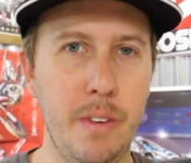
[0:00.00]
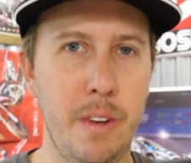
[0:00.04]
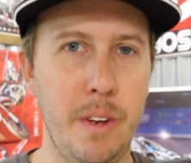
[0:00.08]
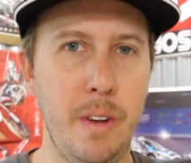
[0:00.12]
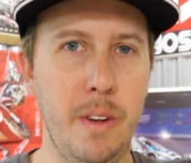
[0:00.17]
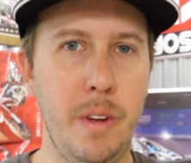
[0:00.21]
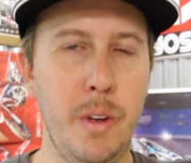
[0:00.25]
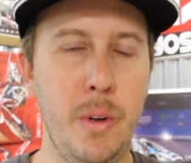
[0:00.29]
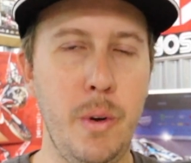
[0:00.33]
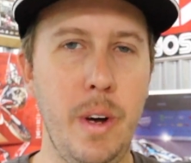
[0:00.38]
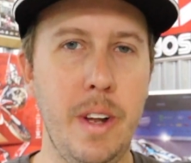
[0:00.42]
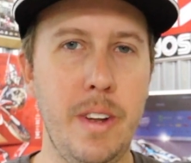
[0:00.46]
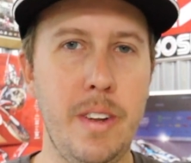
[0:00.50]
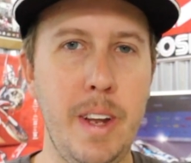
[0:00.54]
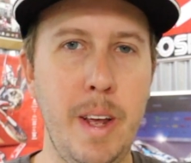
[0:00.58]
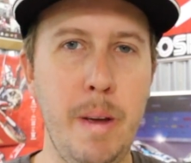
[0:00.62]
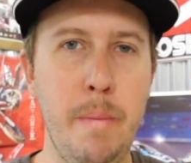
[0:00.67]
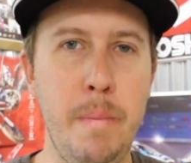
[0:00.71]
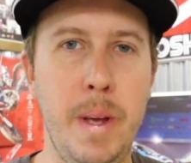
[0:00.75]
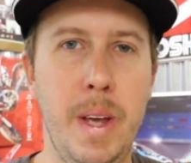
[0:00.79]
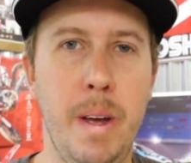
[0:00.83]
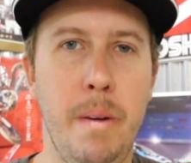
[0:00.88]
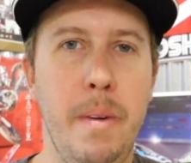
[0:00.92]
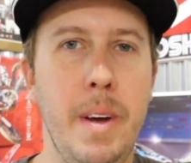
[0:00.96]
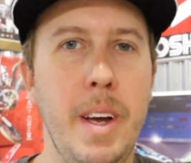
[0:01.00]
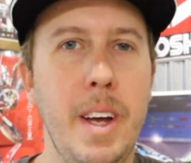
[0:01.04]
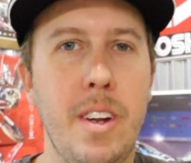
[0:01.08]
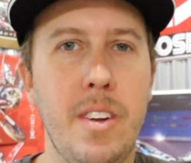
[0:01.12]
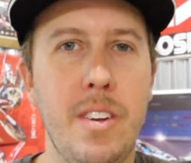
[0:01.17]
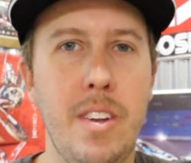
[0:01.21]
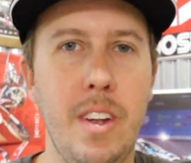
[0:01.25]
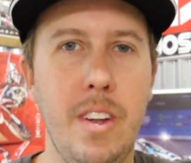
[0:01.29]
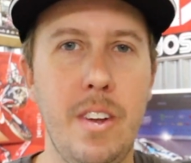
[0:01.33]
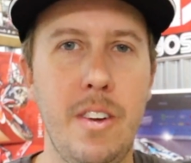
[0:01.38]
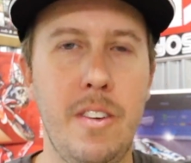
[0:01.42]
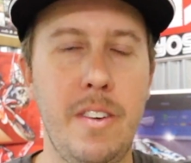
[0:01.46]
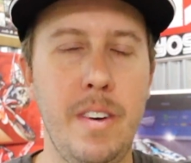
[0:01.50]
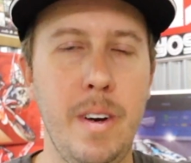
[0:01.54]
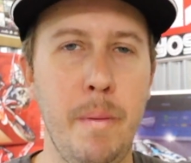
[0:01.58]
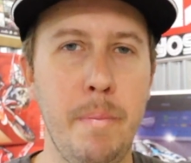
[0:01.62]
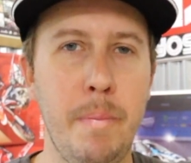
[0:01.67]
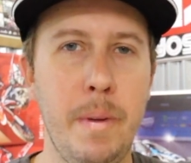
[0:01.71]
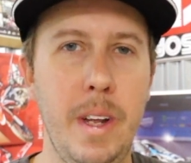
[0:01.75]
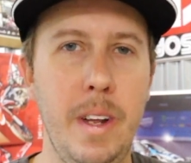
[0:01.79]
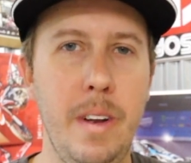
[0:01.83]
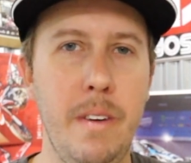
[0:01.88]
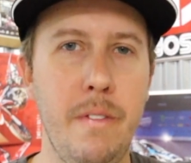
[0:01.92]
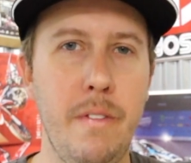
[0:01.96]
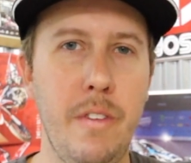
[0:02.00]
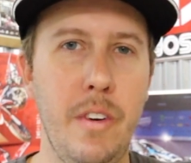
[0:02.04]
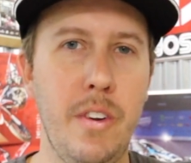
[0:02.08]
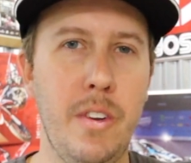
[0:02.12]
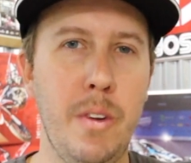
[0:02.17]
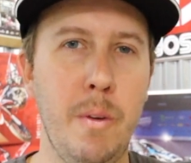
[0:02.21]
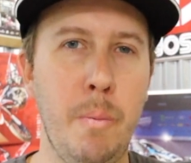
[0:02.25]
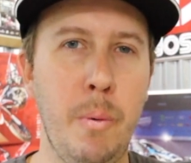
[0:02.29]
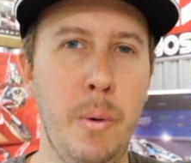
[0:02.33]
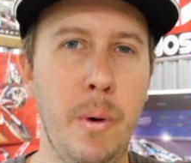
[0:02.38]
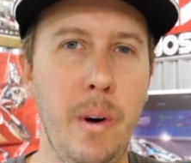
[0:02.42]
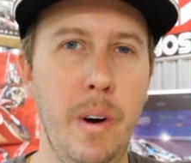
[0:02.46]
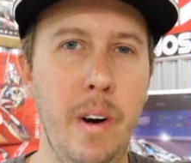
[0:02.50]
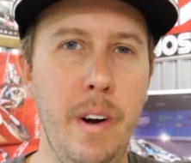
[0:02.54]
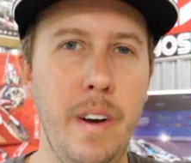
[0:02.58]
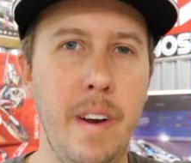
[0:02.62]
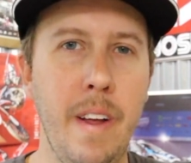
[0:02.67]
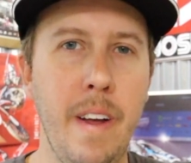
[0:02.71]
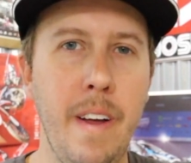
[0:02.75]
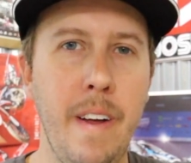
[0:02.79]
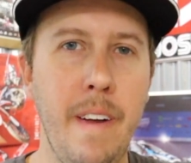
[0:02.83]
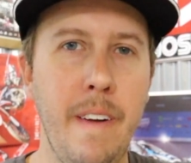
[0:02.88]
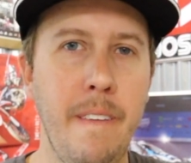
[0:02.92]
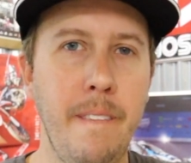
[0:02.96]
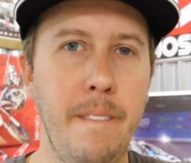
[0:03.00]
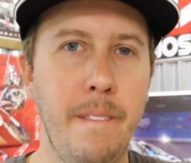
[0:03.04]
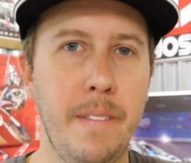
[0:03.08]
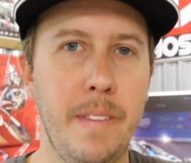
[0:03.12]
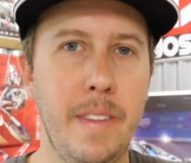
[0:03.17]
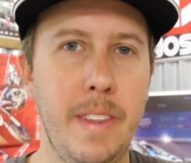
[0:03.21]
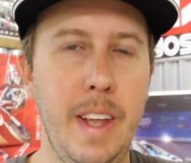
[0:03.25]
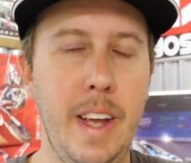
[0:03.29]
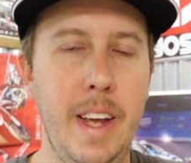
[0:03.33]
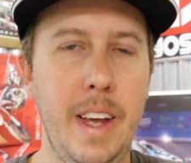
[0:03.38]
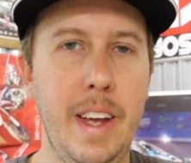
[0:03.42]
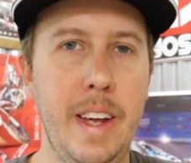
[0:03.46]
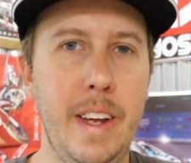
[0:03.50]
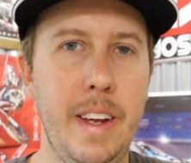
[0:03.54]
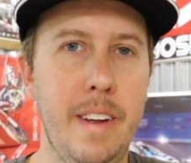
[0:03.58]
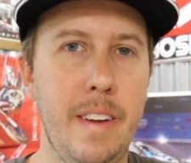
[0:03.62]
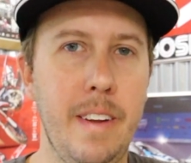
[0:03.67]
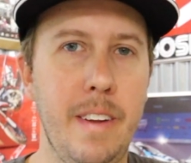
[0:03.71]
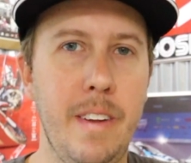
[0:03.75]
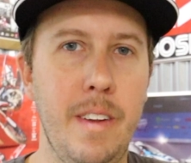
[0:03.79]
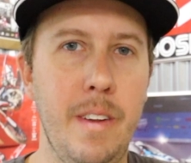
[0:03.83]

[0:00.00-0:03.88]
The USA BMX has jumped in for support. They